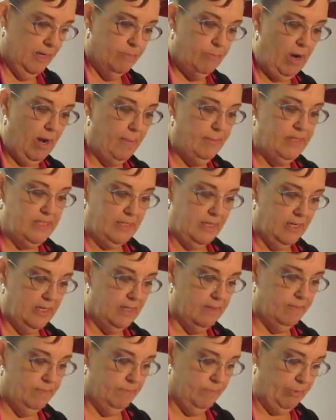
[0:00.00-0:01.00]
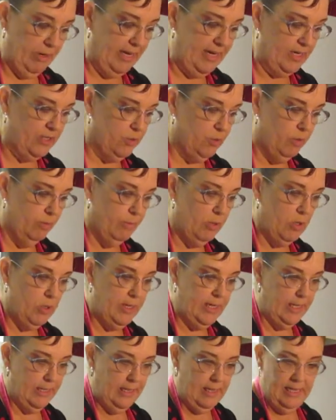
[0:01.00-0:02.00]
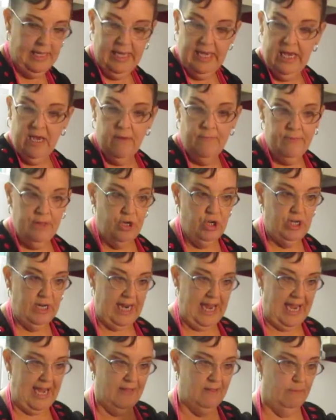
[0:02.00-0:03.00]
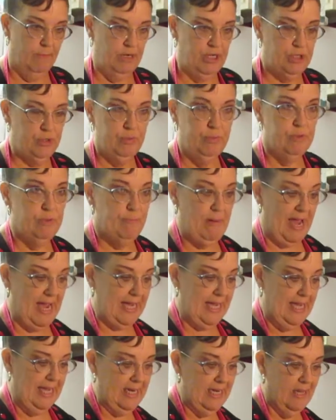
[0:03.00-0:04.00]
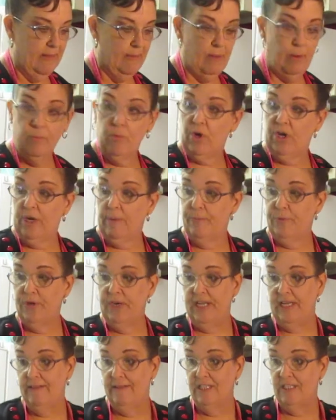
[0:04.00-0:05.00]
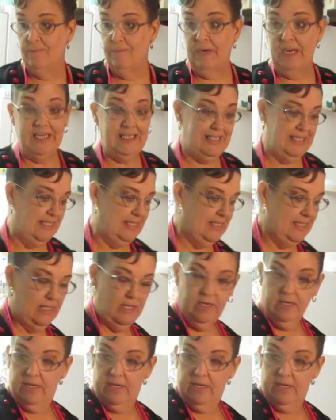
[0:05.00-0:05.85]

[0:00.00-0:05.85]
Probably it's gonna bring it to a boil, and then you're gonna add the mushrooms back in, and then we're gonna put in the spices,